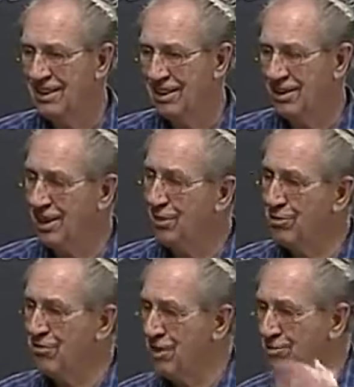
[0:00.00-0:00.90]
And now
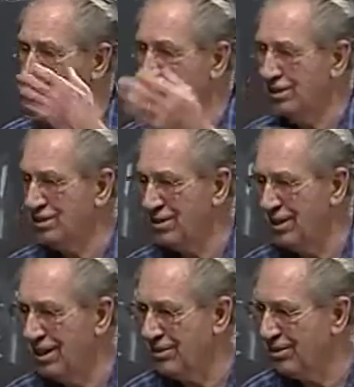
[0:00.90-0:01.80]
we've come another
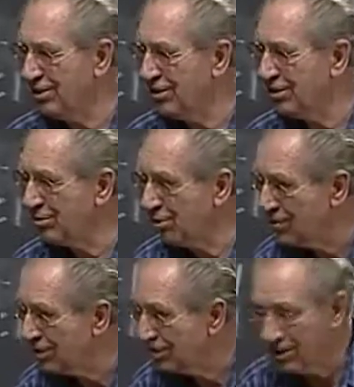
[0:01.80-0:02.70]
2,000 years where
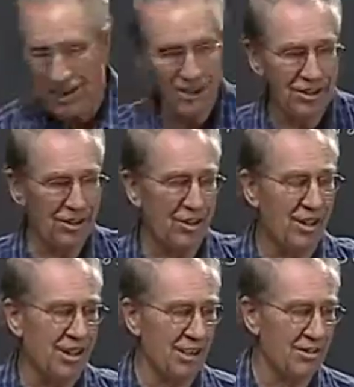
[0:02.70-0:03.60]
once again it's
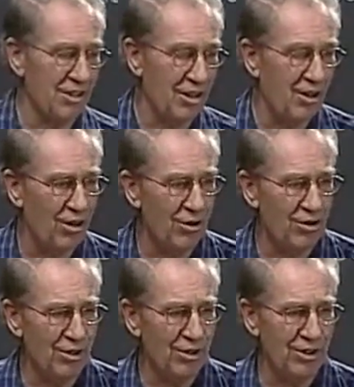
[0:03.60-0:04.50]
gone out to the
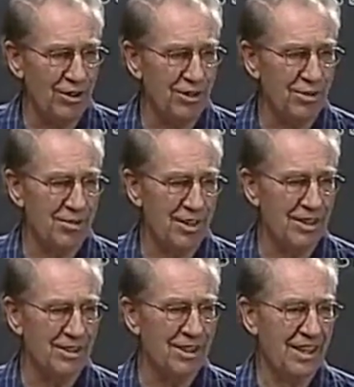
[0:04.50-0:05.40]
whole human
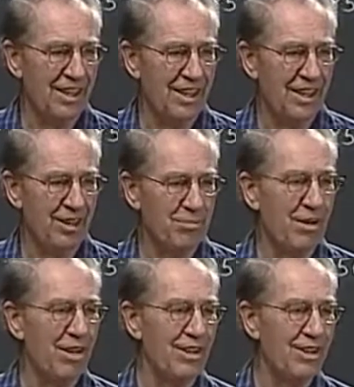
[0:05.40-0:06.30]
race. And
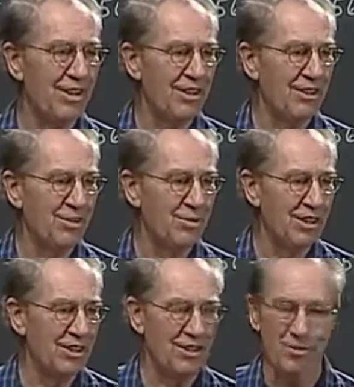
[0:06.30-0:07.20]
by and large,
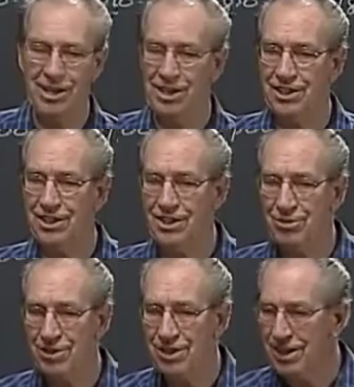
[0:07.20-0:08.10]
what has humanity
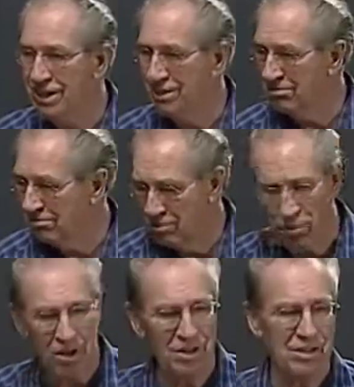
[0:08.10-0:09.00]
done with it again?
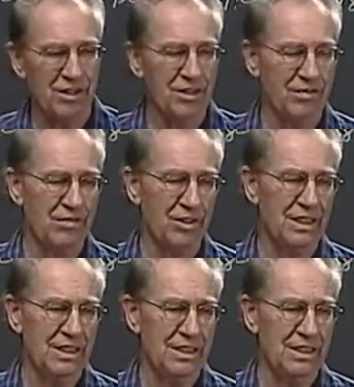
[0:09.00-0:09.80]
Walked it underfoot.